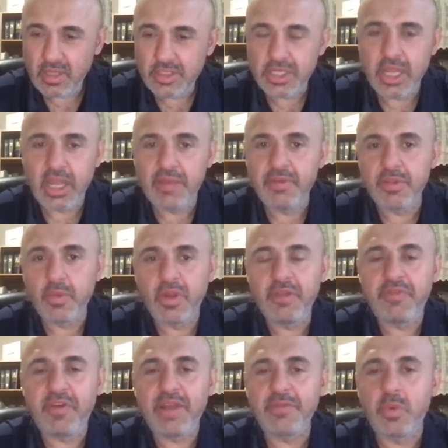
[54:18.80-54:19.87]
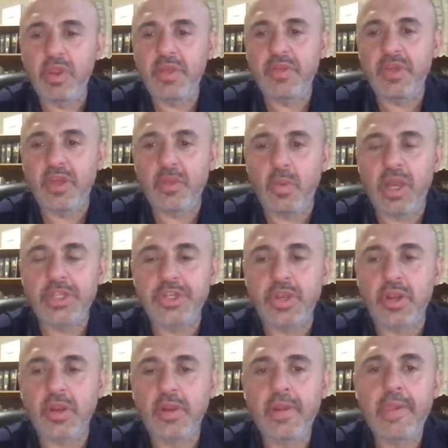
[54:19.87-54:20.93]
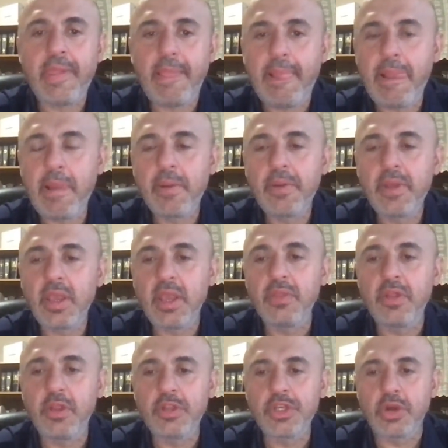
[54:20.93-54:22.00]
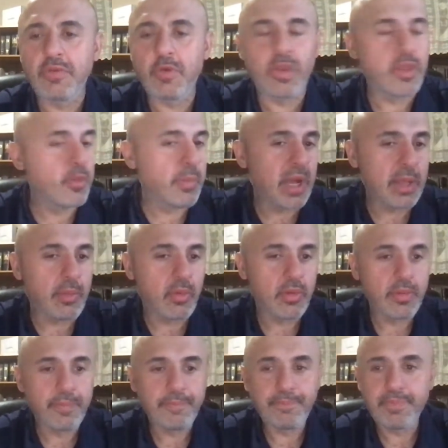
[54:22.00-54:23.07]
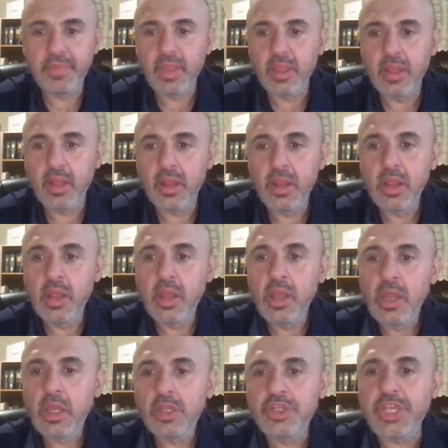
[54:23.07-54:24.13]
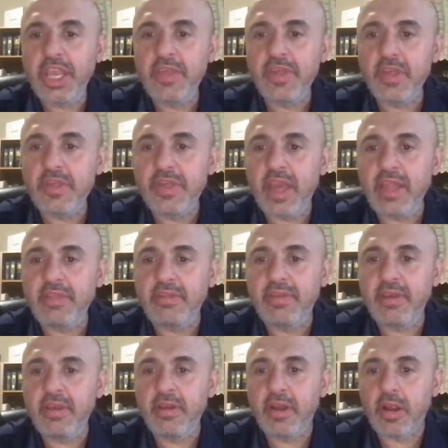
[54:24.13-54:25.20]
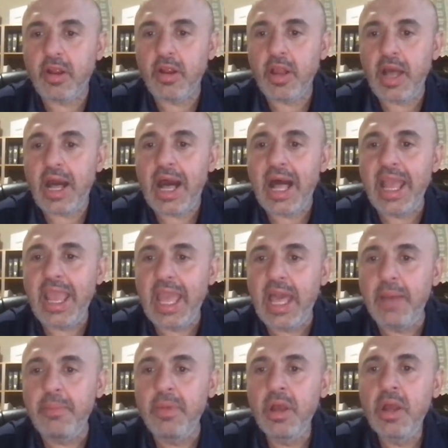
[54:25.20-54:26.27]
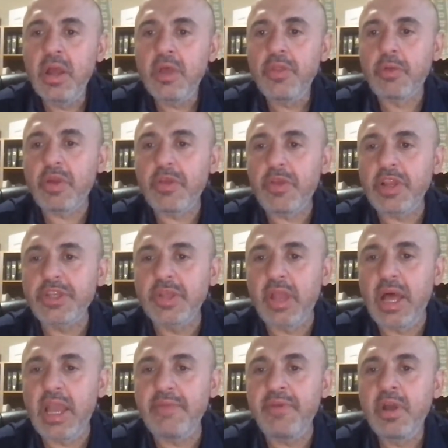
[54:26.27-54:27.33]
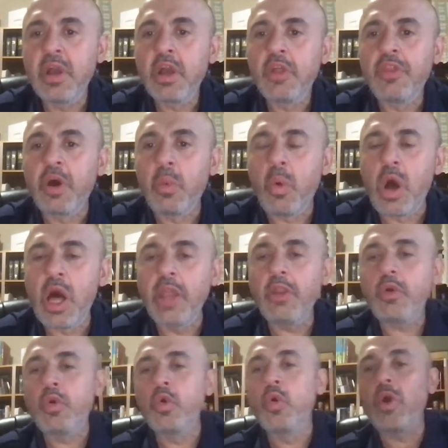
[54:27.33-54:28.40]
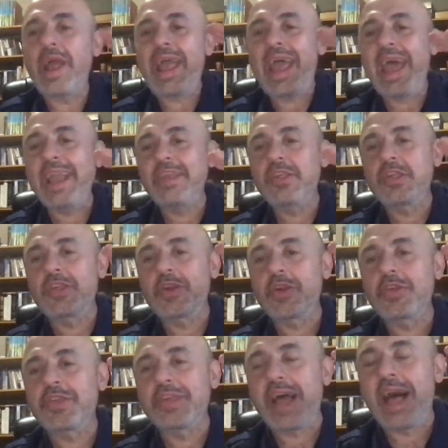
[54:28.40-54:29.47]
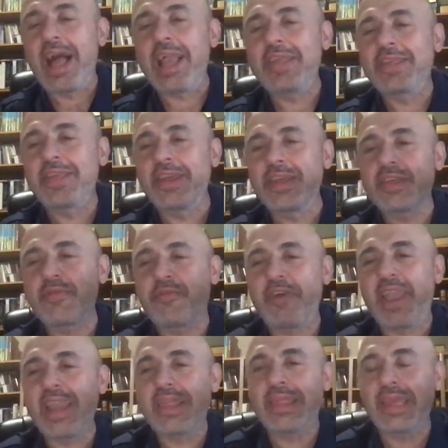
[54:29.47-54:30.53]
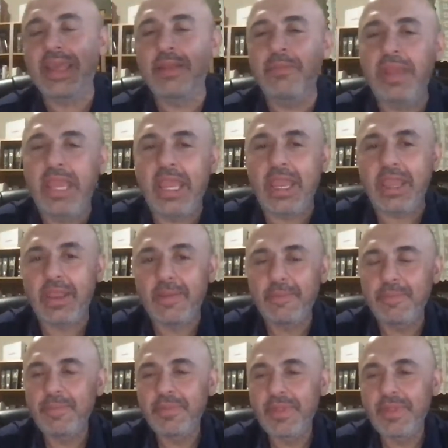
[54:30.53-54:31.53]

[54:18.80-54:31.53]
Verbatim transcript: John 11, 25, 26. Watch here and then the Jehovah Witness Bible. Jesus said to her, I am the resurrection life, the one who exercises faith in me,